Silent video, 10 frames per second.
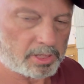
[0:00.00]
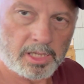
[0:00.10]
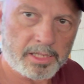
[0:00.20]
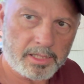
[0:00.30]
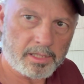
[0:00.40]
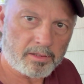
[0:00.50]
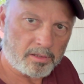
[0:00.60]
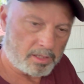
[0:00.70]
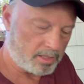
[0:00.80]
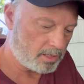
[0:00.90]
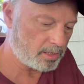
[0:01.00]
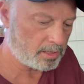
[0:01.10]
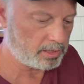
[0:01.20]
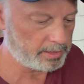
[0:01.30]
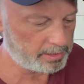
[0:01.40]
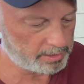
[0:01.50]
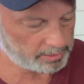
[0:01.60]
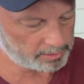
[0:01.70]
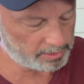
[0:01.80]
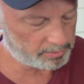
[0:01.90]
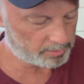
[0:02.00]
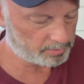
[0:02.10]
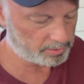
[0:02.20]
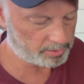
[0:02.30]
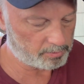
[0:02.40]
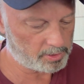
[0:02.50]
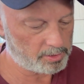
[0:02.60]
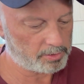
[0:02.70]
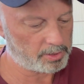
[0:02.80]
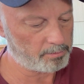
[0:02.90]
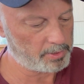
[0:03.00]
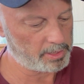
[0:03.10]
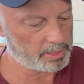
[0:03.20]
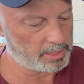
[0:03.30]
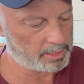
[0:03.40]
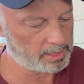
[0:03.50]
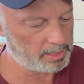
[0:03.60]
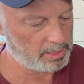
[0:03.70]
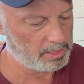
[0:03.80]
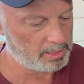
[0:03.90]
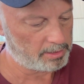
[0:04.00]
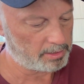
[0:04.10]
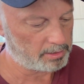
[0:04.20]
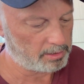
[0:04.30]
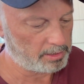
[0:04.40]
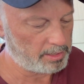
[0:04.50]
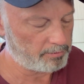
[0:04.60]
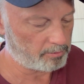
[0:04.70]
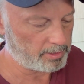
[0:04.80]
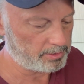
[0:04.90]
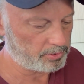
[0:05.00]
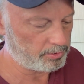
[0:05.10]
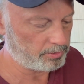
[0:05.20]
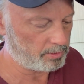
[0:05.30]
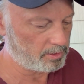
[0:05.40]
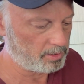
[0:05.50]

I did on cleaning these sensors is you want to use something that doesn't leave a residue.